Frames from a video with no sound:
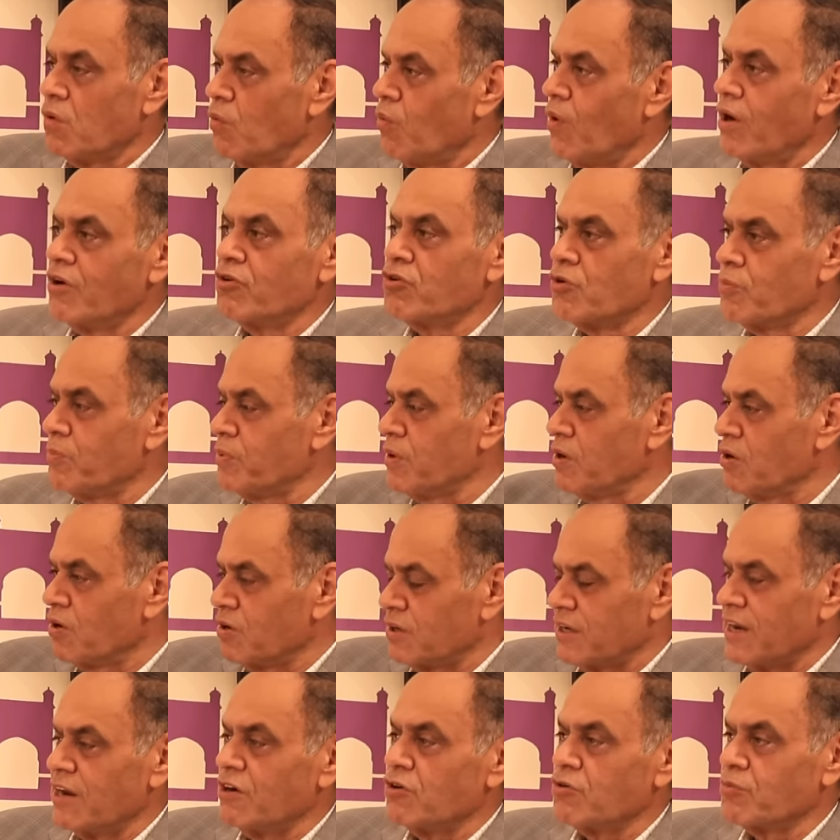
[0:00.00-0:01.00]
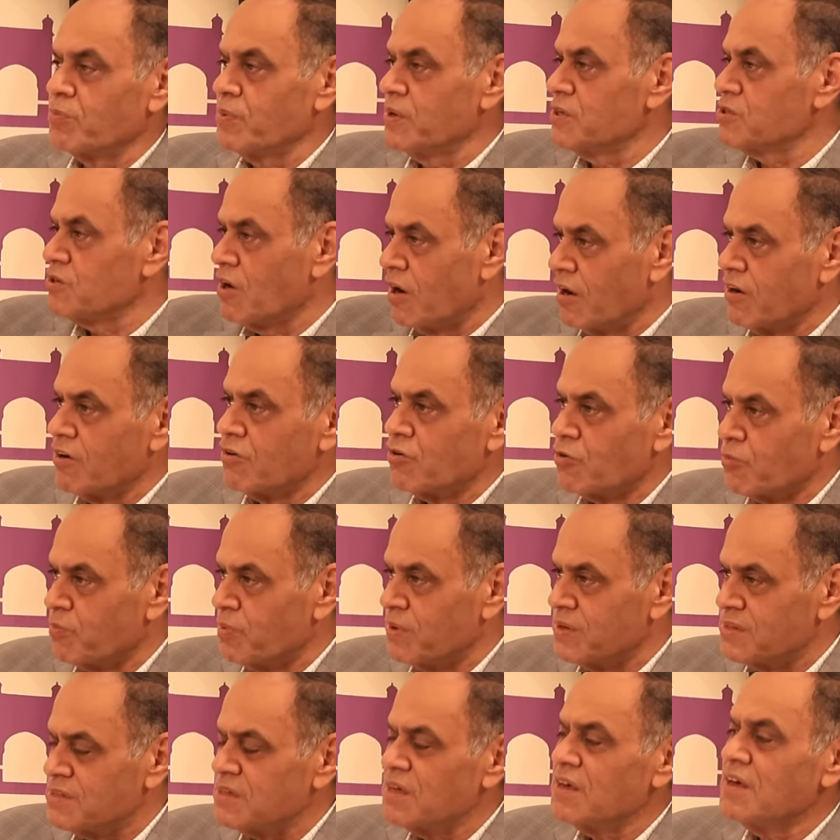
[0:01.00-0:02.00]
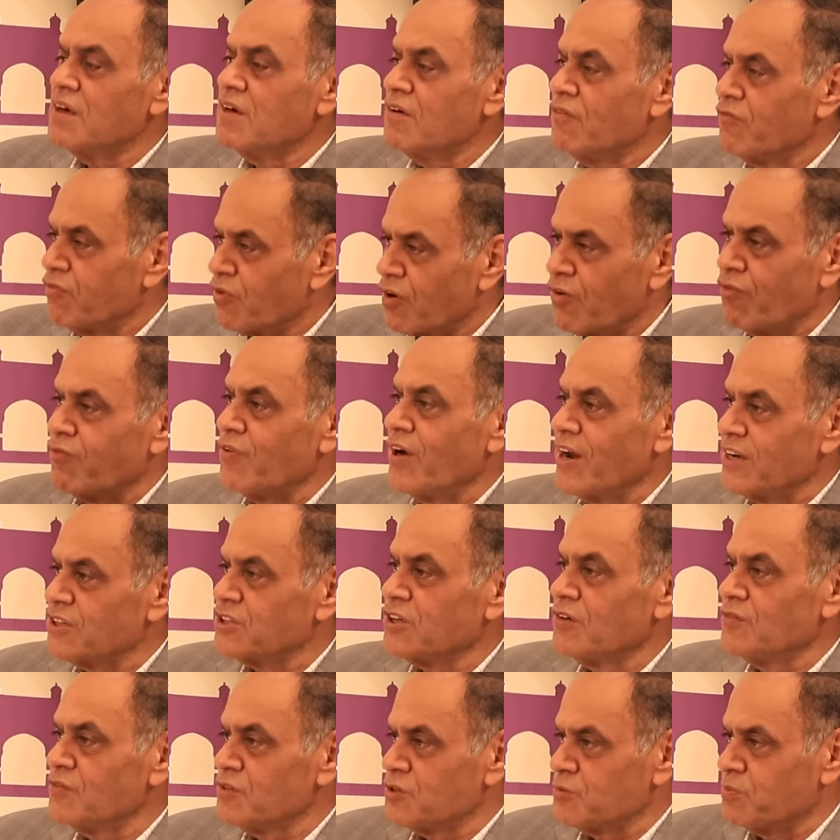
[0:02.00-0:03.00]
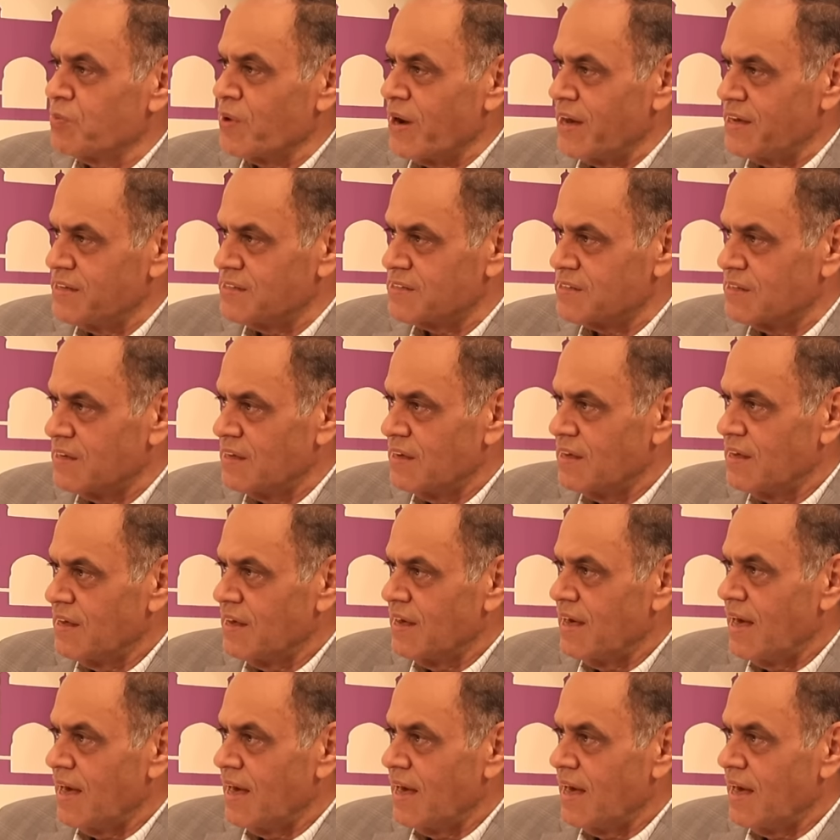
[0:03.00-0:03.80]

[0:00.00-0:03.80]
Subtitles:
1 rupee or 10 rupees or 100 rupees for a fraction of its price.